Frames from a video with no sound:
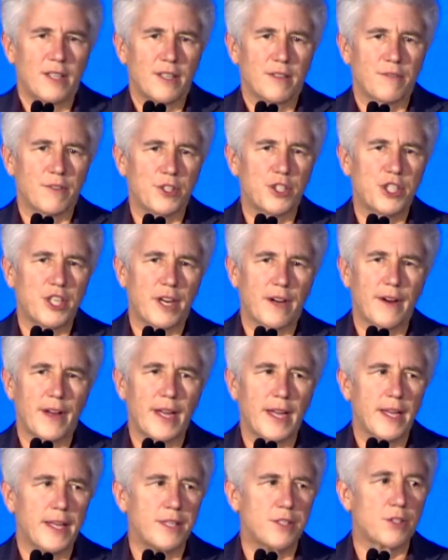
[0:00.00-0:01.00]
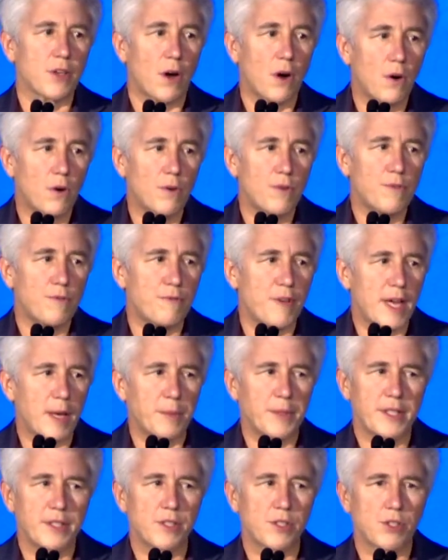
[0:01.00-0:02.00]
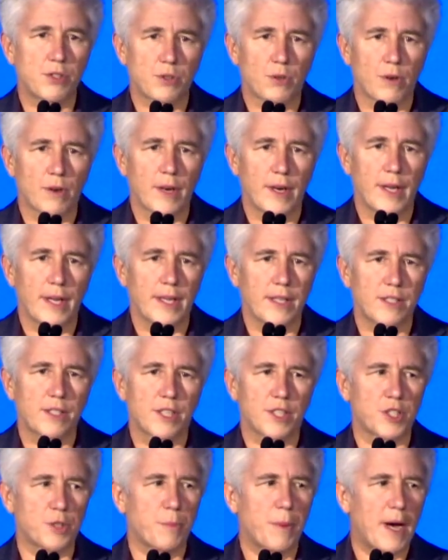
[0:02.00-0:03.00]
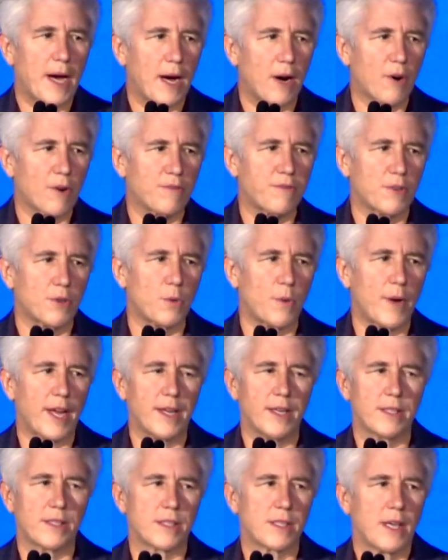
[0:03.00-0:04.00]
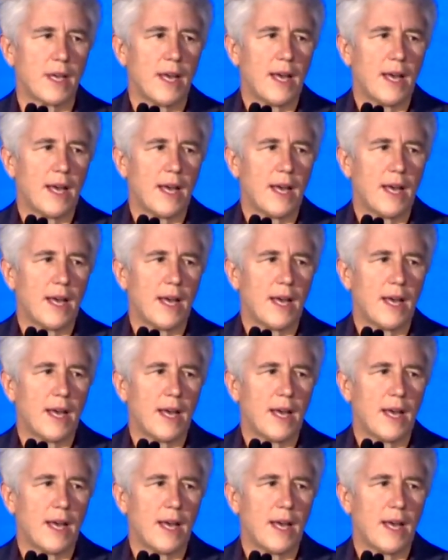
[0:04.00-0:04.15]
for sharing his own family's story in such powerful ways